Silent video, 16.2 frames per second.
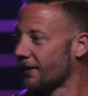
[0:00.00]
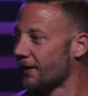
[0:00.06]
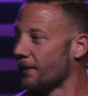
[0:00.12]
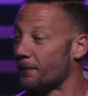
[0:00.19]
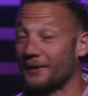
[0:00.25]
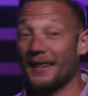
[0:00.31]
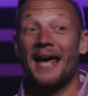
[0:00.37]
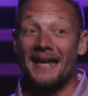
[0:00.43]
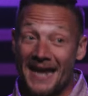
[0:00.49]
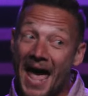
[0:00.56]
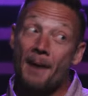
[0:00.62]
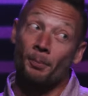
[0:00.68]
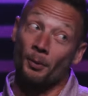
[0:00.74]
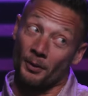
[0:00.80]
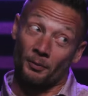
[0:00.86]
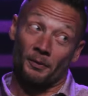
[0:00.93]
but that
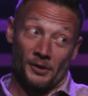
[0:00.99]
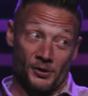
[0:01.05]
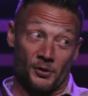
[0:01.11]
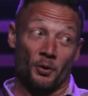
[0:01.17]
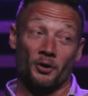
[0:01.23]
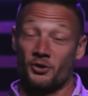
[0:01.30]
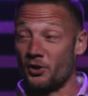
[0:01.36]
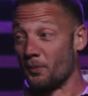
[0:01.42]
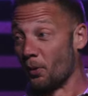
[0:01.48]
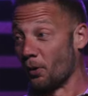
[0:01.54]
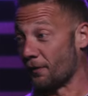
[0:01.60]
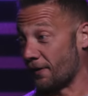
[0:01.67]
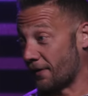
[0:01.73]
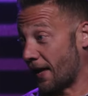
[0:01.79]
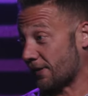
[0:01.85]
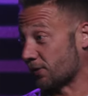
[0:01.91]
nap would have restored you more
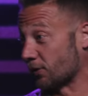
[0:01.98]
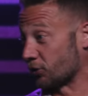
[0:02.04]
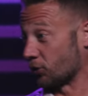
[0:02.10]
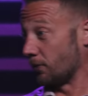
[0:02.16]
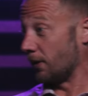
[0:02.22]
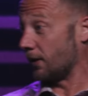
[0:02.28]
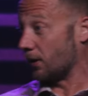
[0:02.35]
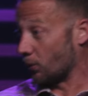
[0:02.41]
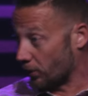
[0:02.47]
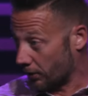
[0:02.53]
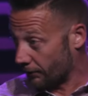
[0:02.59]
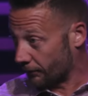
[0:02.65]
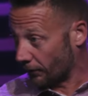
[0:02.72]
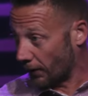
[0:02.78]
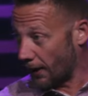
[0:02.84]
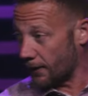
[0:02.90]
than that social media would
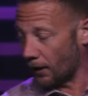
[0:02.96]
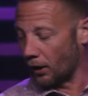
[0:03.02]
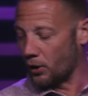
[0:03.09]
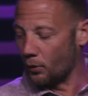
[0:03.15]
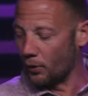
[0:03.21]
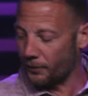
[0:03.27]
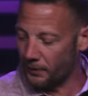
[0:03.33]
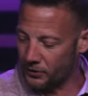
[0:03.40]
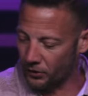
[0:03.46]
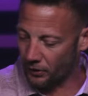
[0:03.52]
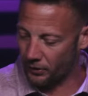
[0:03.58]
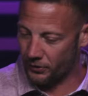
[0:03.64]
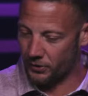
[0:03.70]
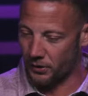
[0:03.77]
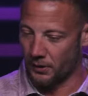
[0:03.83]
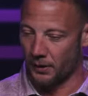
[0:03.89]
have, right? Are you with me,
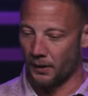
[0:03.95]
church?